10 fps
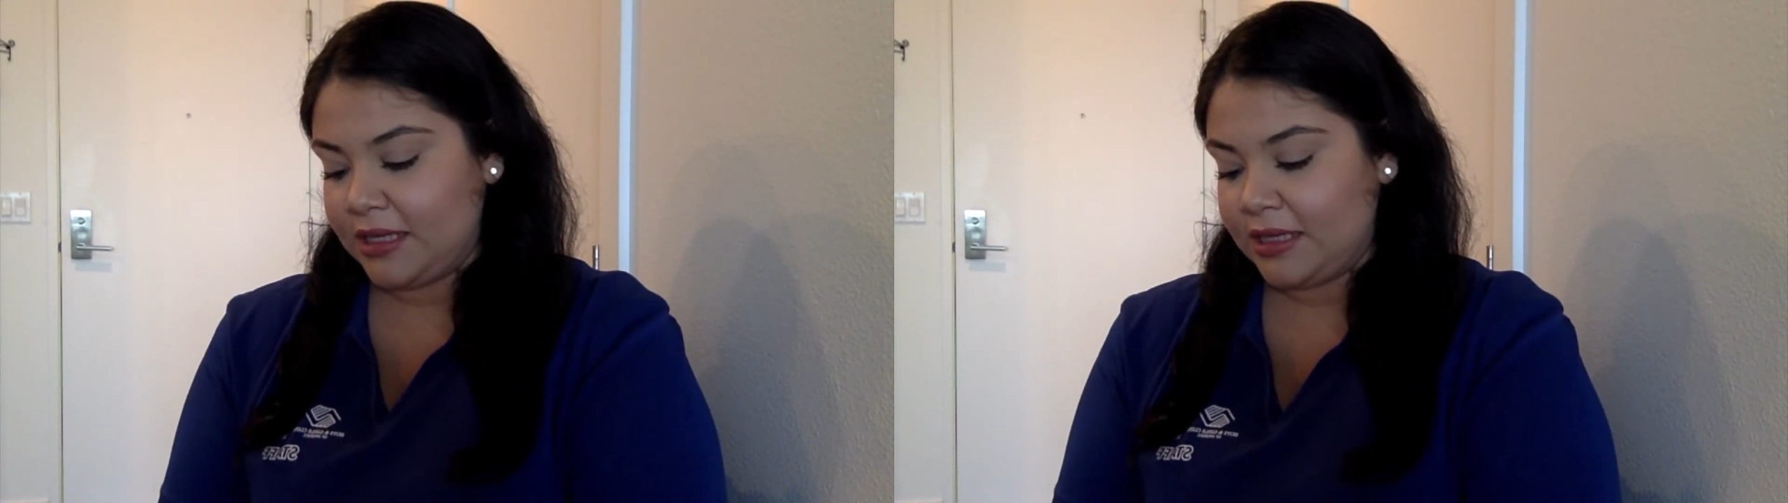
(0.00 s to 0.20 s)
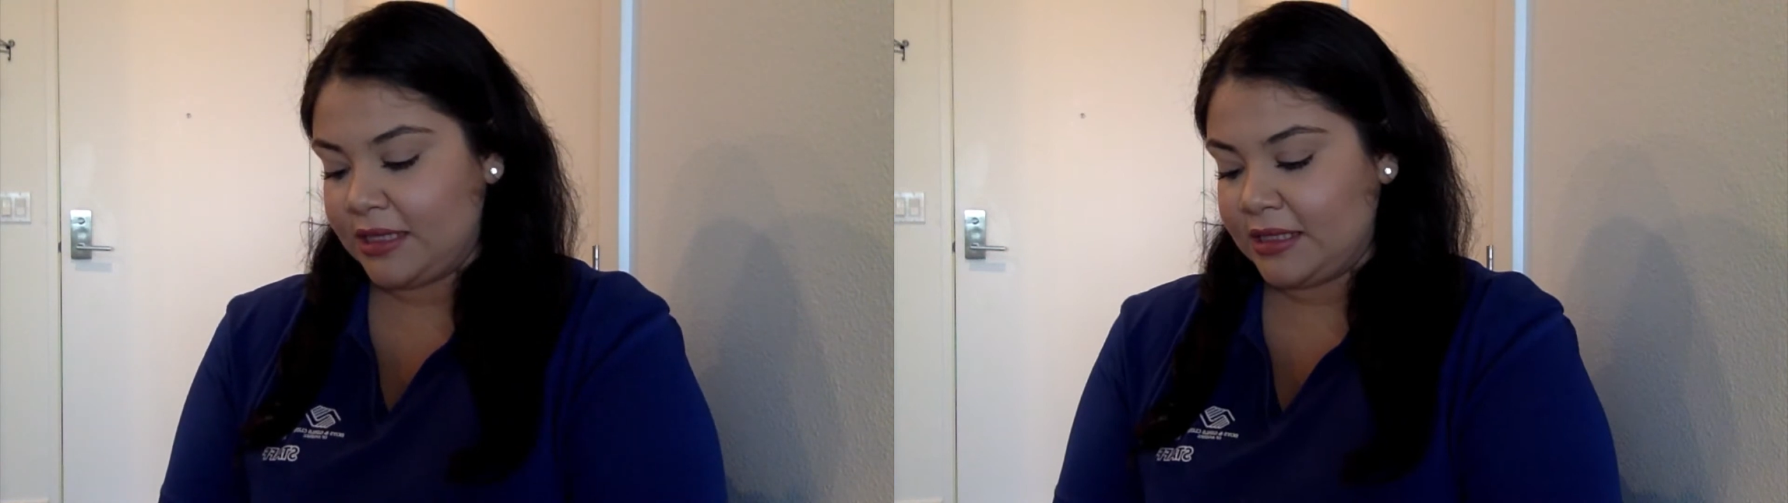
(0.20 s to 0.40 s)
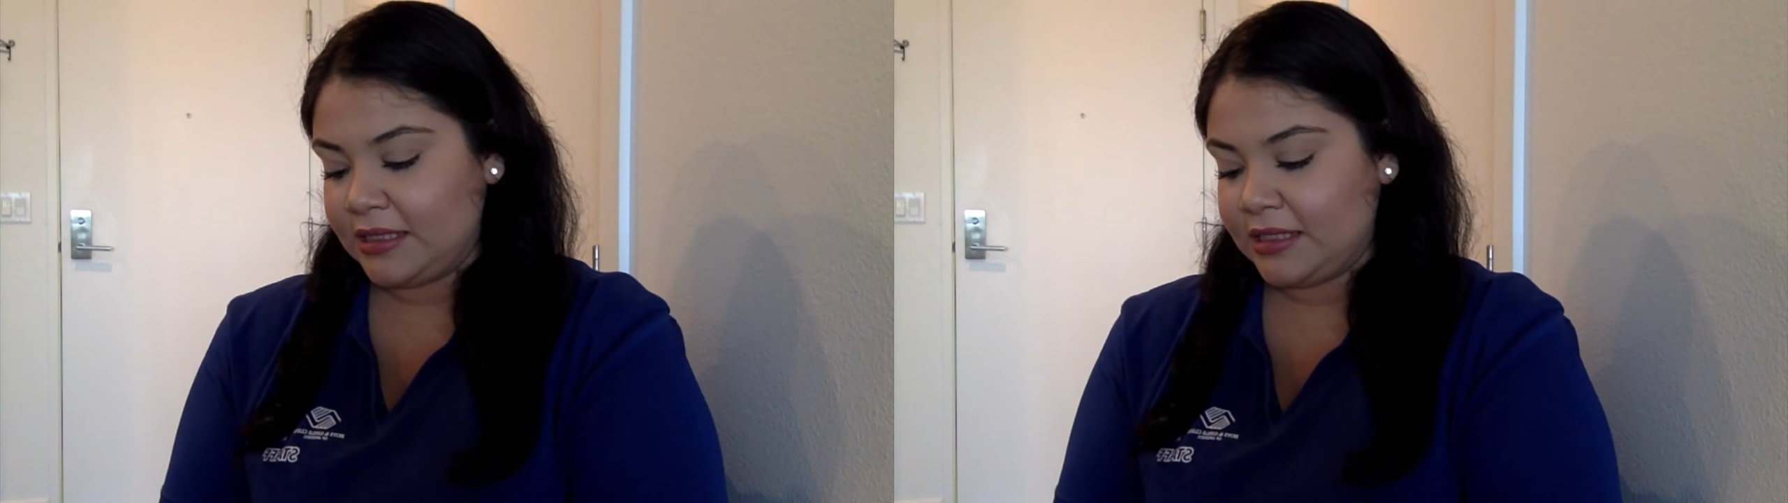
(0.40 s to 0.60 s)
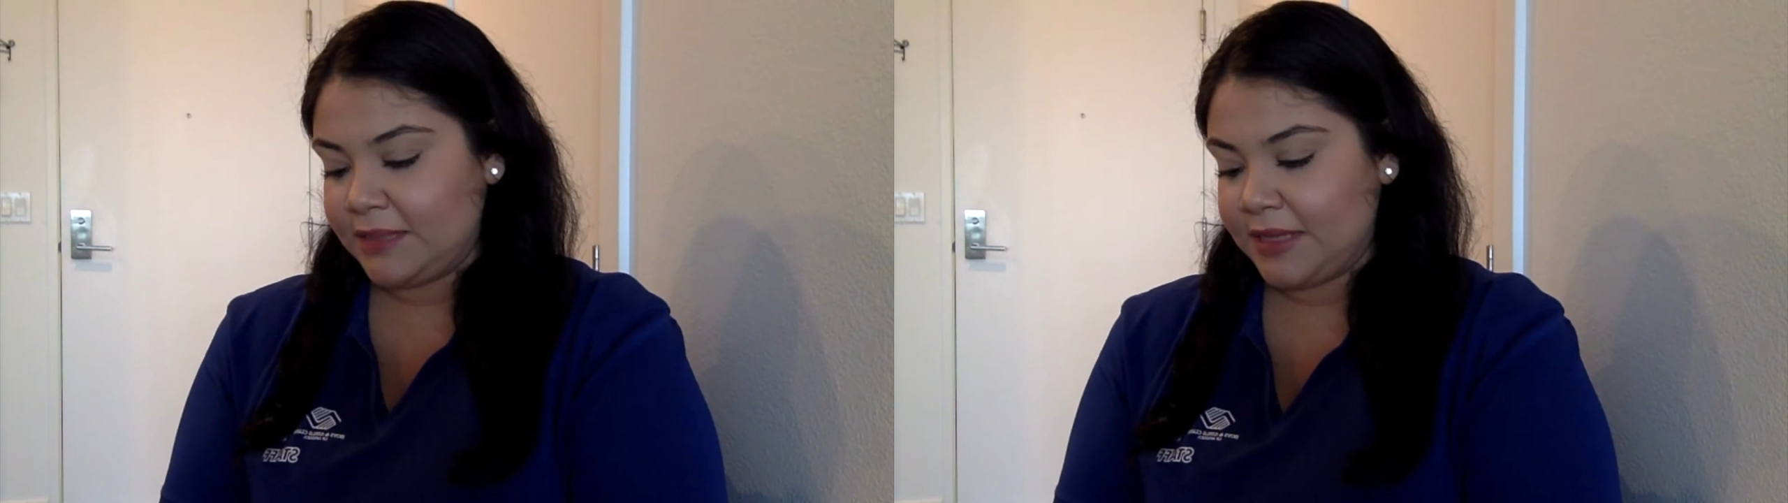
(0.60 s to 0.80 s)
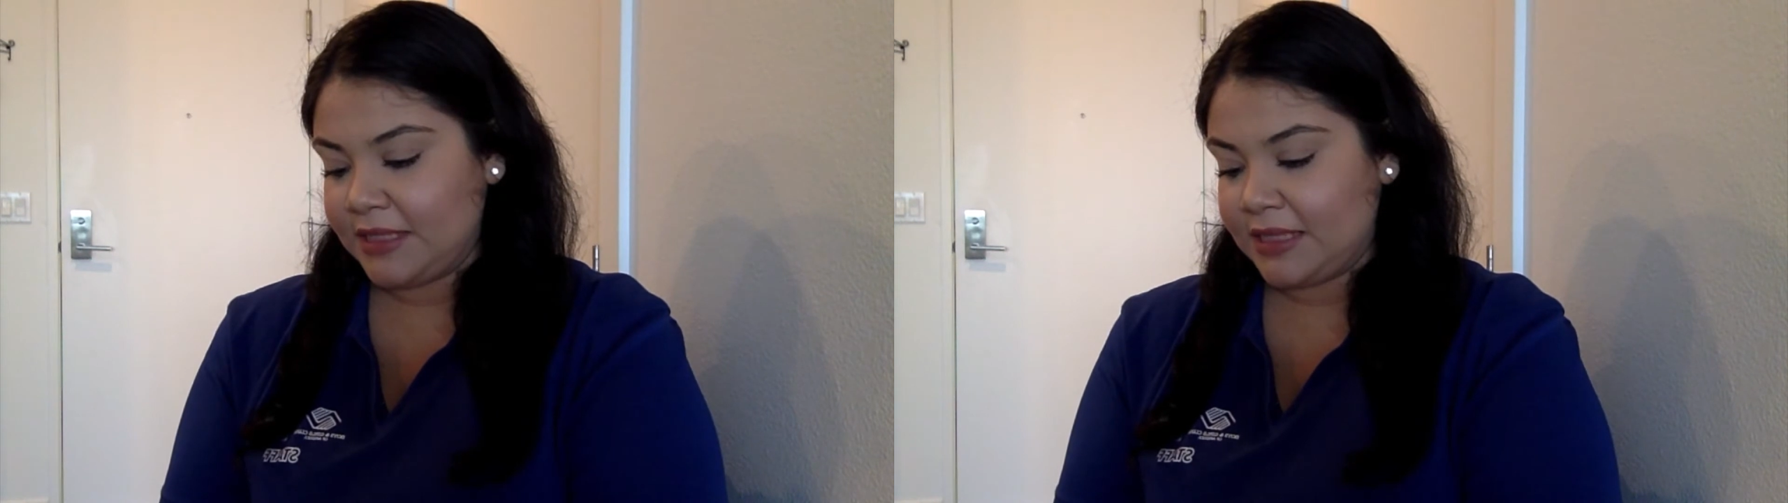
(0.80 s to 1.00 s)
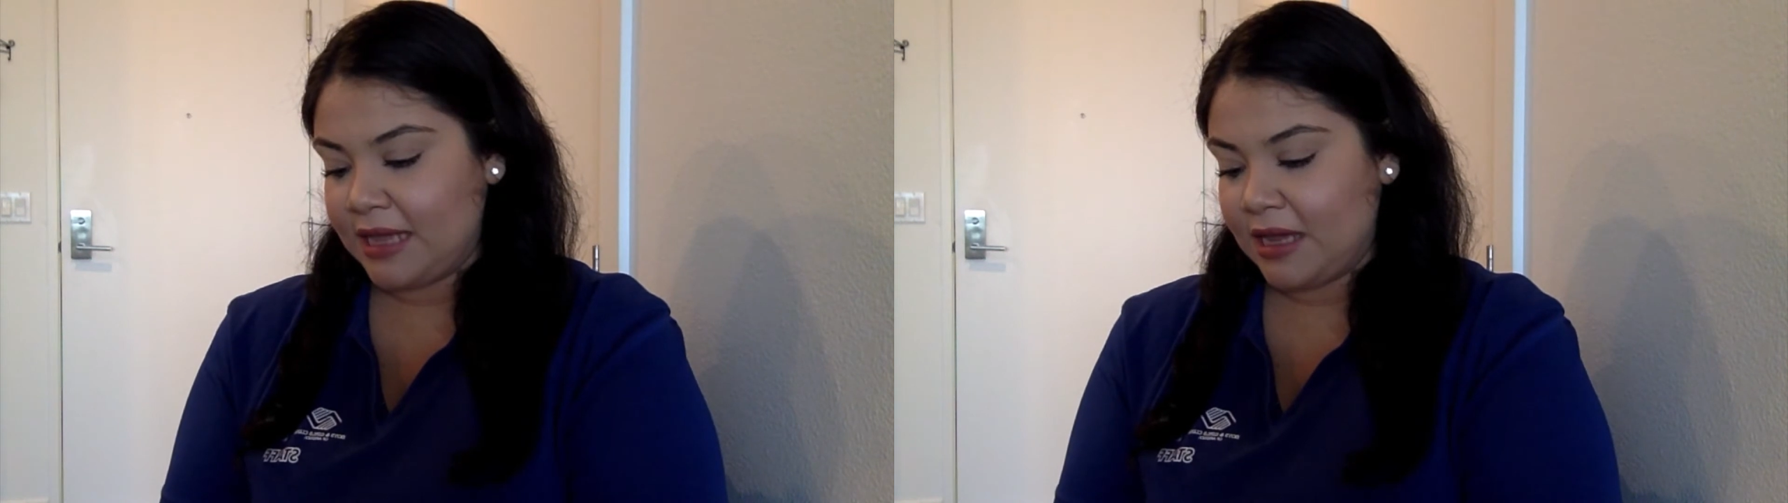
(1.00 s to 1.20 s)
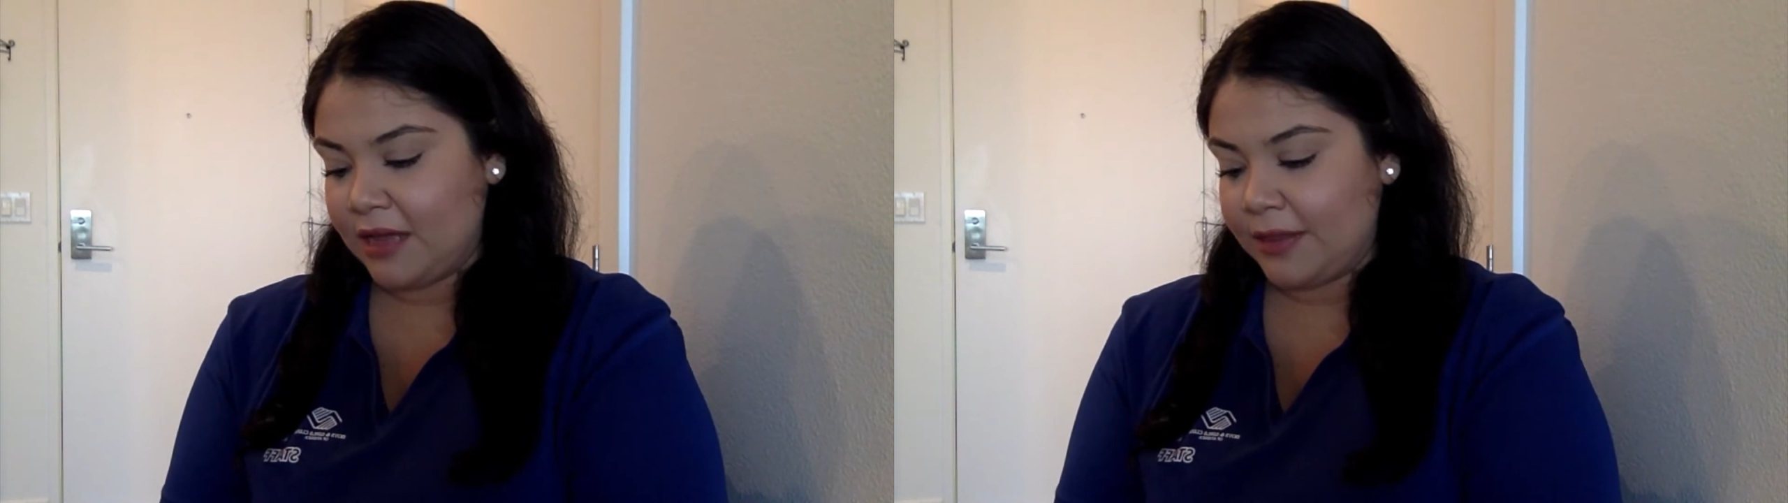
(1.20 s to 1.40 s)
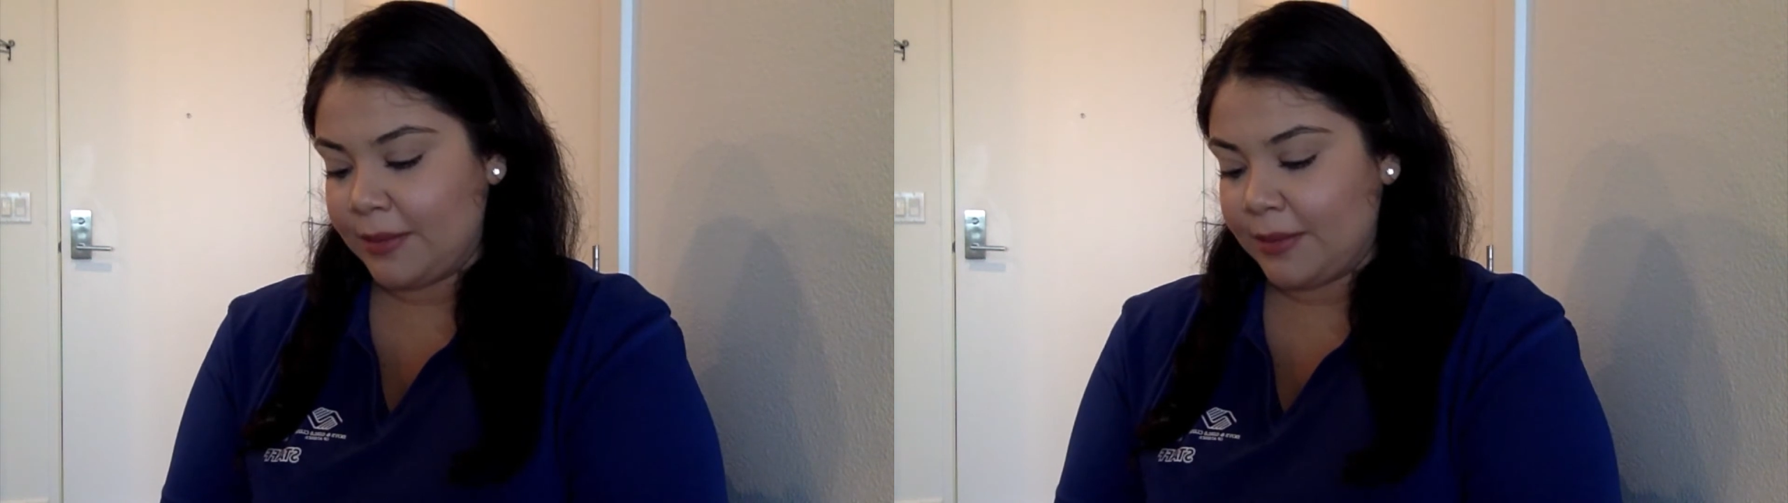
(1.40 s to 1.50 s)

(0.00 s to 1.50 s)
This is my state on the